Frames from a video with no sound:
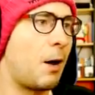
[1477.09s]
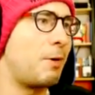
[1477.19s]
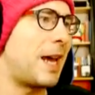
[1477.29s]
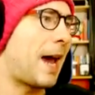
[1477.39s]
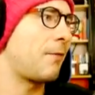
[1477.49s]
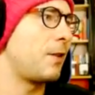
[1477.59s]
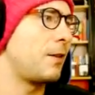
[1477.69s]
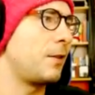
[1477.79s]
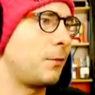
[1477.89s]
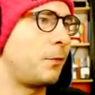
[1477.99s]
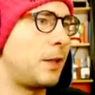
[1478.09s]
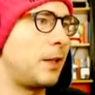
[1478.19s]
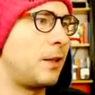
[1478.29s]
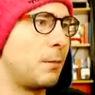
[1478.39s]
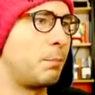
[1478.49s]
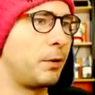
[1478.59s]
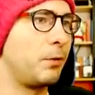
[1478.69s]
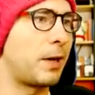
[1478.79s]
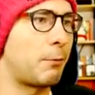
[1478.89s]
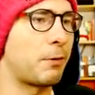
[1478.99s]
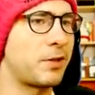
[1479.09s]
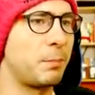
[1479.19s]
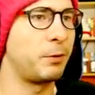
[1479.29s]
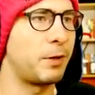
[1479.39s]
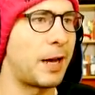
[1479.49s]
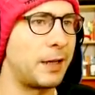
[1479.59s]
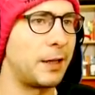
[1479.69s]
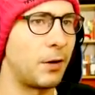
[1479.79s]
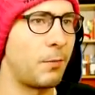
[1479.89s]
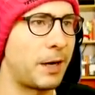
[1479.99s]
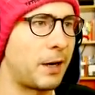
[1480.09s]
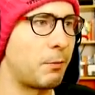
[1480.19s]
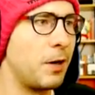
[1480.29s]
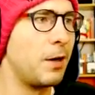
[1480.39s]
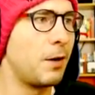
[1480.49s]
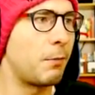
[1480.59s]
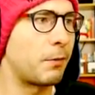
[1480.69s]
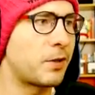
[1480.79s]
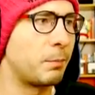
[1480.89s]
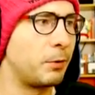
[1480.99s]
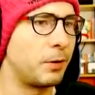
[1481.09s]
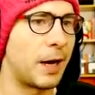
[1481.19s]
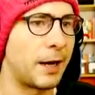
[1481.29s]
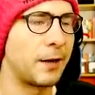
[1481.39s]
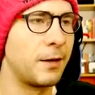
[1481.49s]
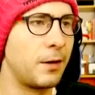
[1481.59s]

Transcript: We haven't defeated the blue guy. Where blue guy again? Oh my god. Where was the blue guy?